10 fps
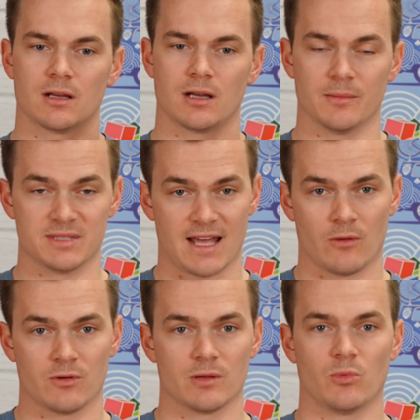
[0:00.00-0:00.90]
come
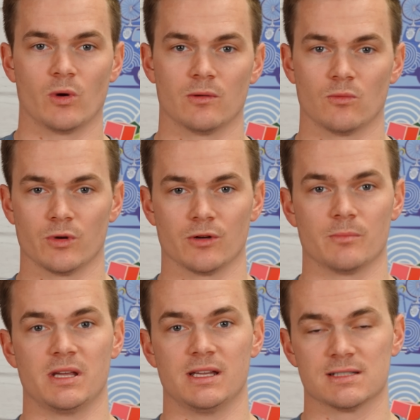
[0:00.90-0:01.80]
down to the point where your
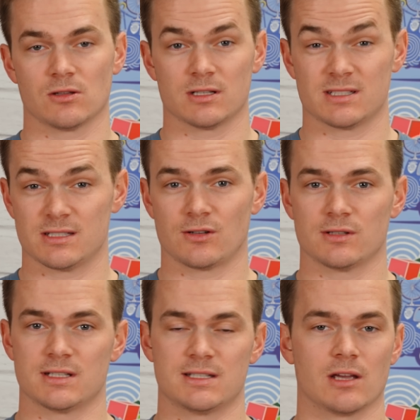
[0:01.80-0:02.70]
impedance losses start
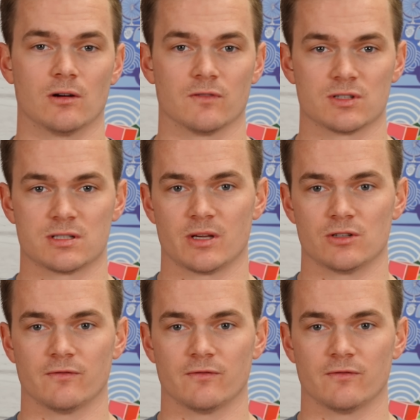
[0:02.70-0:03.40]
to take over as the major